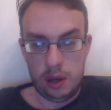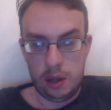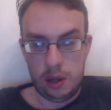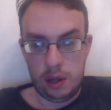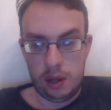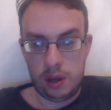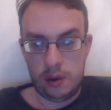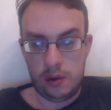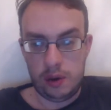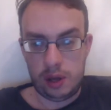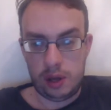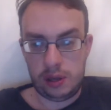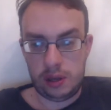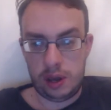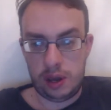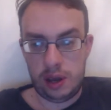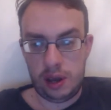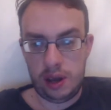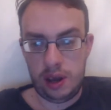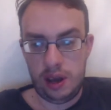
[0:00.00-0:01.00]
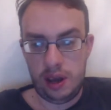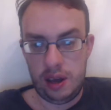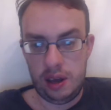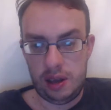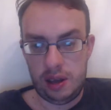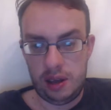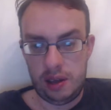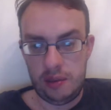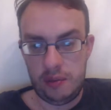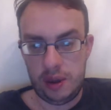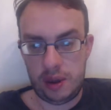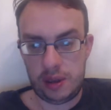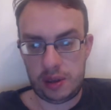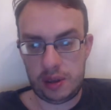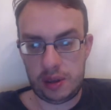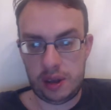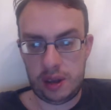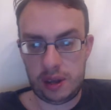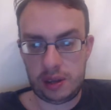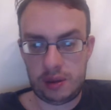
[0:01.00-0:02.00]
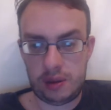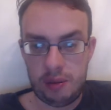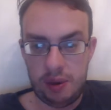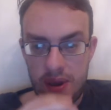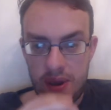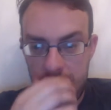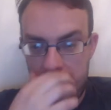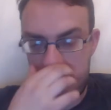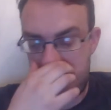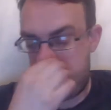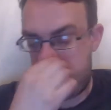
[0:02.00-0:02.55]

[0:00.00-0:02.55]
the great at high aid. You've managed to catch me.